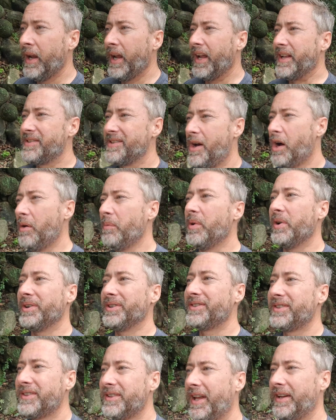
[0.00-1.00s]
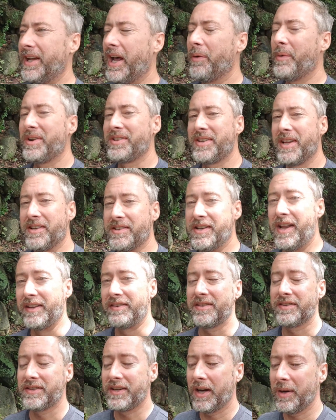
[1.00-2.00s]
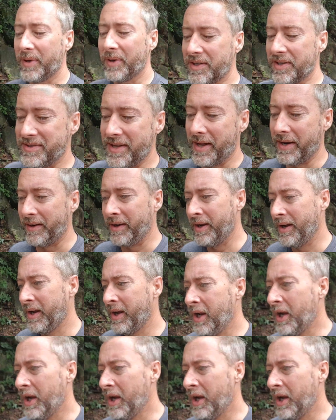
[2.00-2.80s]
it's almost like, I don't want to say it's necessary, because then